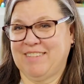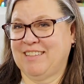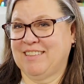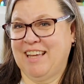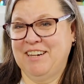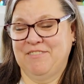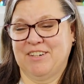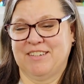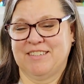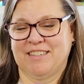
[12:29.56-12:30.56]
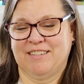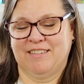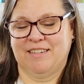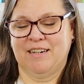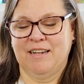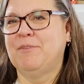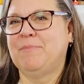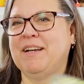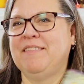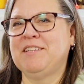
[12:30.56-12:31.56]
A lot of ours are.
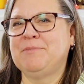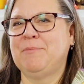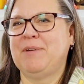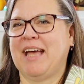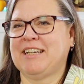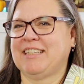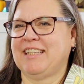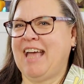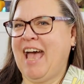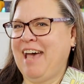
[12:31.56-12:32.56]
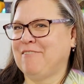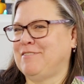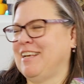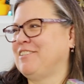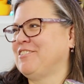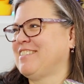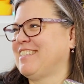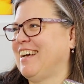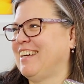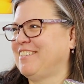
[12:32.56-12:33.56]
But in this one, we actually have Tetris
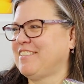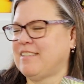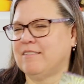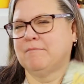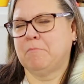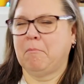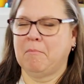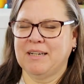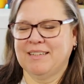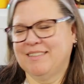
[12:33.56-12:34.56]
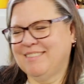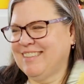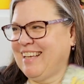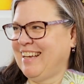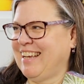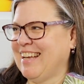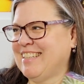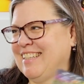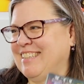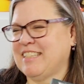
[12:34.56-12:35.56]
tiles. So I
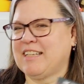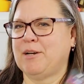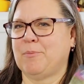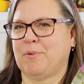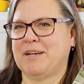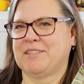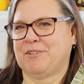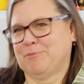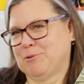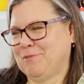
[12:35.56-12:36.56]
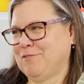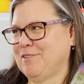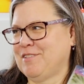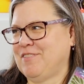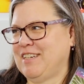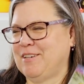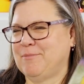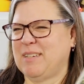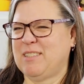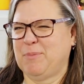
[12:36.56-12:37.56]
guess it just kind of breaks our rule for this video,
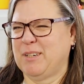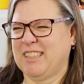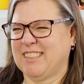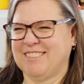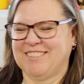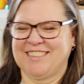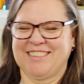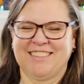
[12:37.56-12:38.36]
but it's pretty close.